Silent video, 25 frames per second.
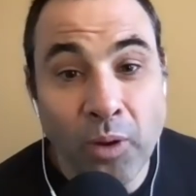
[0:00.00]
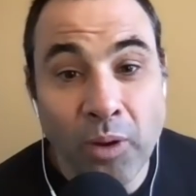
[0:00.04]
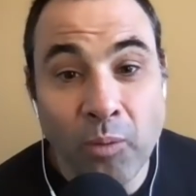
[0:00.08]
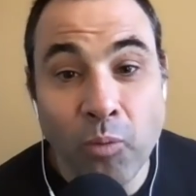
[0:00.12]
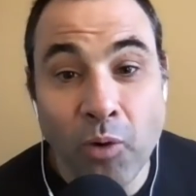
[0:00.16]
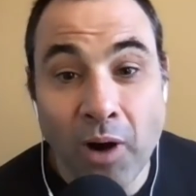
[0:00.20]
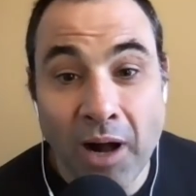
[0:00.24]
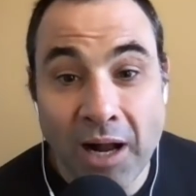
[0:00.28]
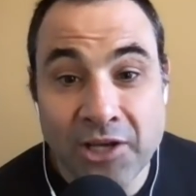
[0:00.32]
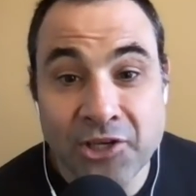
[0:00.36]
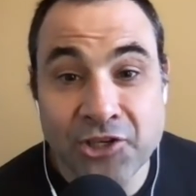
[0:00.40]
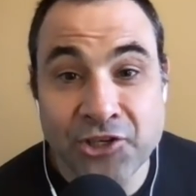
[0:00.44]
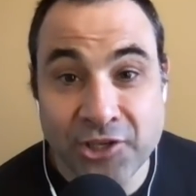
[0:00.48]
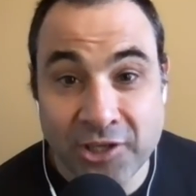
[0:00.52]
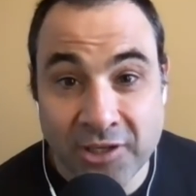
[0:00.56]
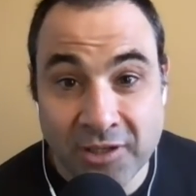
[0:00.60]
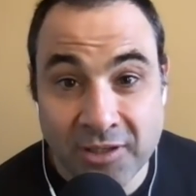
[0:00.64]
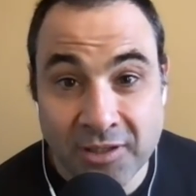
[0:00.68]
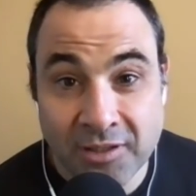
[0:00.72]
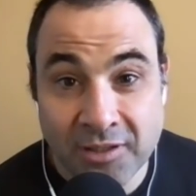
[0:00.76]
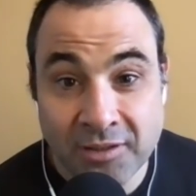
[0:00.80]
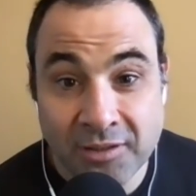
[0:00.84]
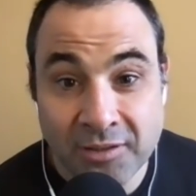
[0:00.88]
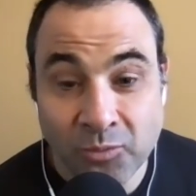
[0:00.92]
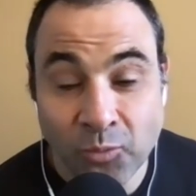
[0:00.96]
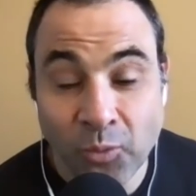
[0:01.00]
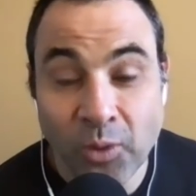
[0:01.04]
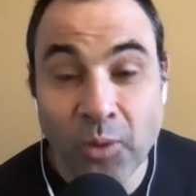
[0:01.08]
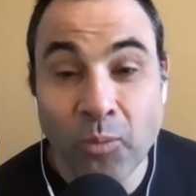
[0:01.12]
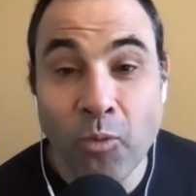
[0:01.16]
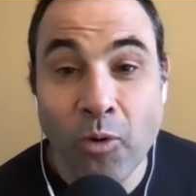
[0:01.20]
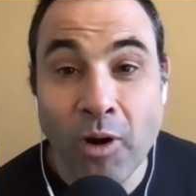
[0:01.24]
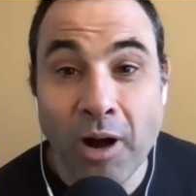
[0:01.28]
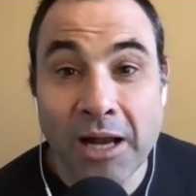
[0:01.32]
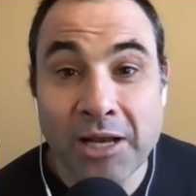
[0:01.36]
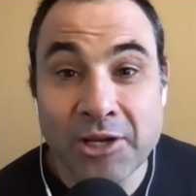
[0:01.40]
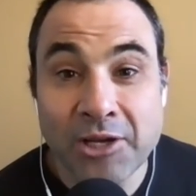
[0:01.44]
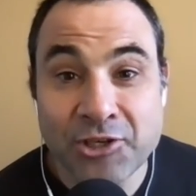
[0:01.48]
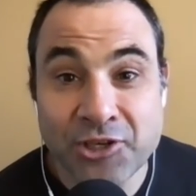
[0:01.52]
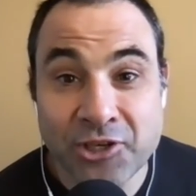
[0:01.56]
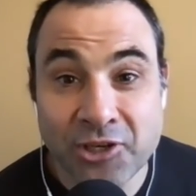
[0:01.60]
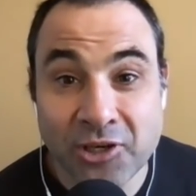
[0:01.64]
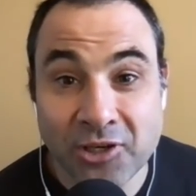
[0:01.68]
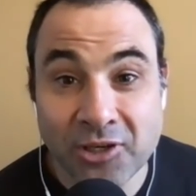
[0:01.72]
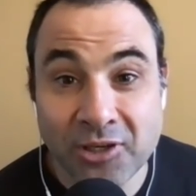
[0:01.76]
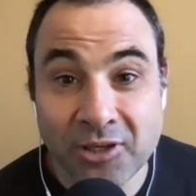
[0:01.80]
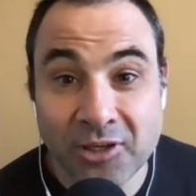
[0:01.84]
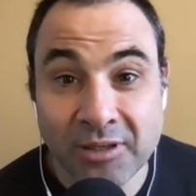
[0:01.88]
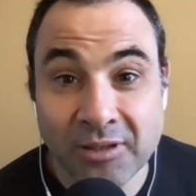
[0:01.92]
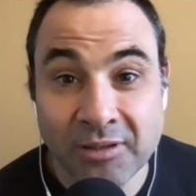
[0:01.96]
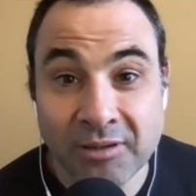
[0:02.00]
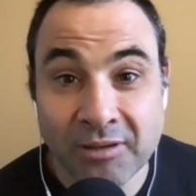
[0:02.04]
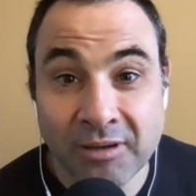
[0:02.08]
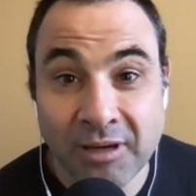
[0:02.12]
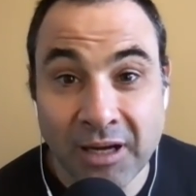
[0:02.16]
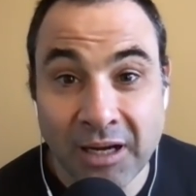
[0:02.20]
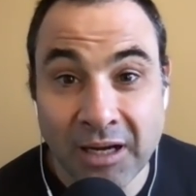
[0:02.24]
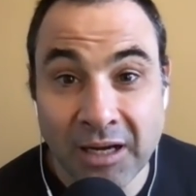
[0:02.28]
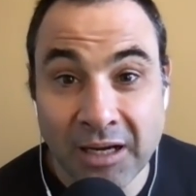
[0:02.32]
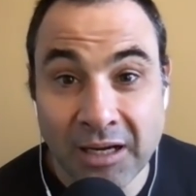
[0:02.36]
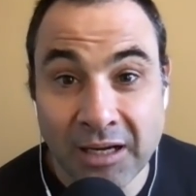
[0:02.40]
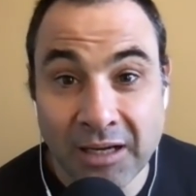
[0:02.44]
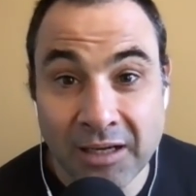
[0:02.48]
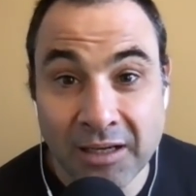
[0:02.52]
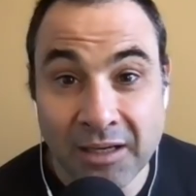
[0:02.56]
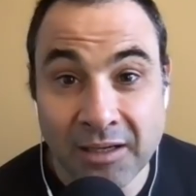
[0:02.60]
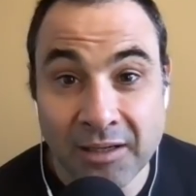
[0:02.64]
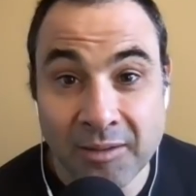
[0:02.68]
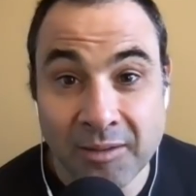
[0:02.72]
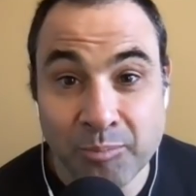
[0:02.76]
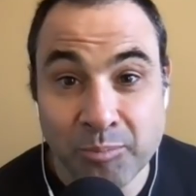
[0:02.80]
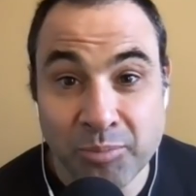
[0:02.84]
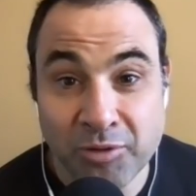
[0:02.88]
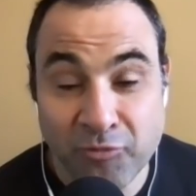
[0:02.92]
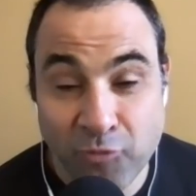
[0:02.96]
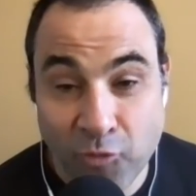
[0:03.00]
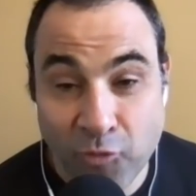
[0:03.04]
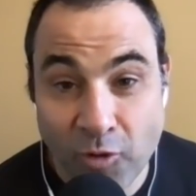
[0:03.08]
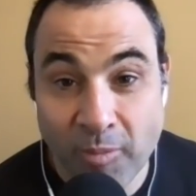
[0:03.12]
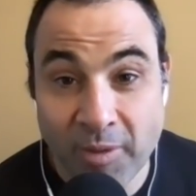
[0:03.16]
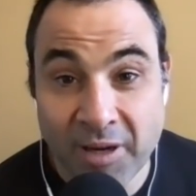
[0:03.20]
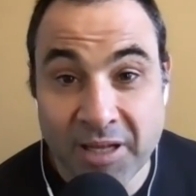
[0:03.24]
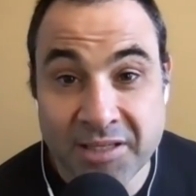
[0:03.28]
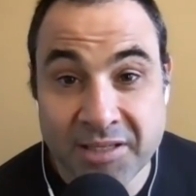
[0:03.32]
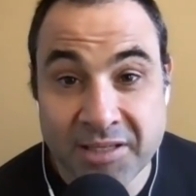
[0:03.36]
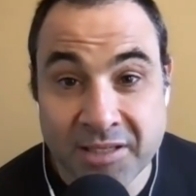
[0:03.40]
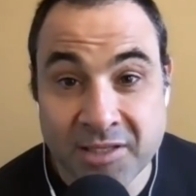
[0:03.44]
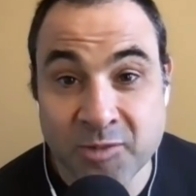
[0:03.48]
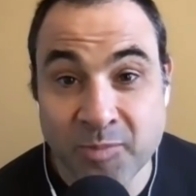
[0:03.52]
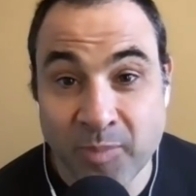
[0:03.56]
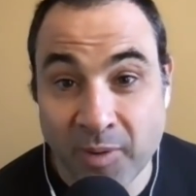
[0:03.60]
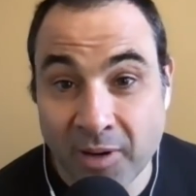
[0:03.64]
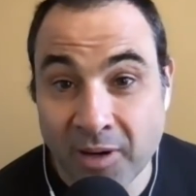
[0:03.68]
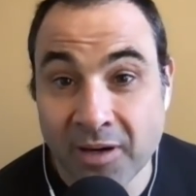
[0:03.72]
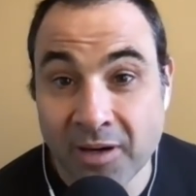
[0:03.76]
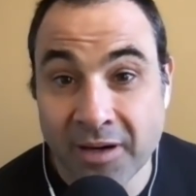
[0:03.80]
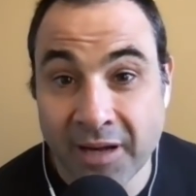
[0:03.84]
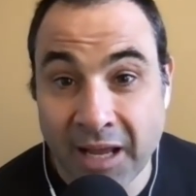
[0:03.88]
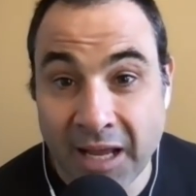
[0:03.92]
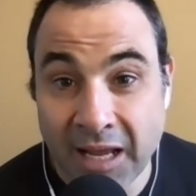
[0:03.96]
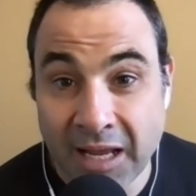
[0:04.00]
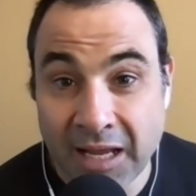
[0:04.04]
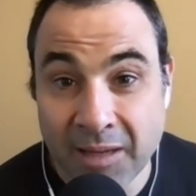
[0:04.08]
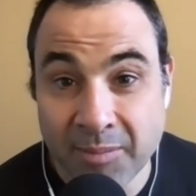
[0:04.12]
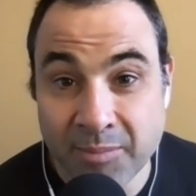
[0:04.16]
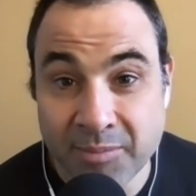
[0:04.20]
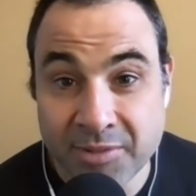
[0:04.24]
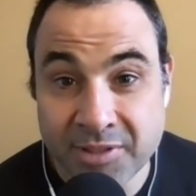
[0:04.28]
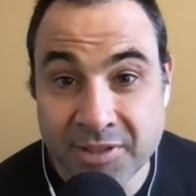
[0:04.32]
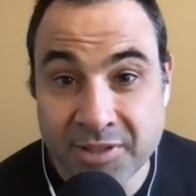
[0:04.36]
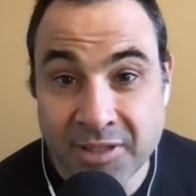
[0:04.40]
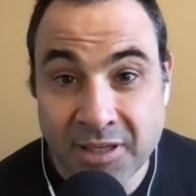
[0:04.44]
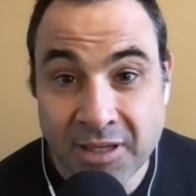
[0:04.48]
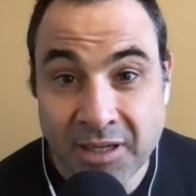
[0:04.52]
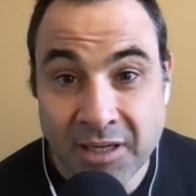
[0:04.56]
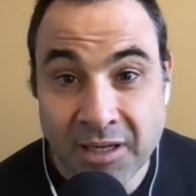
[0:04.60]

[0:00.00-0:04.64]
watched her. We watched her performance at Spartan Games.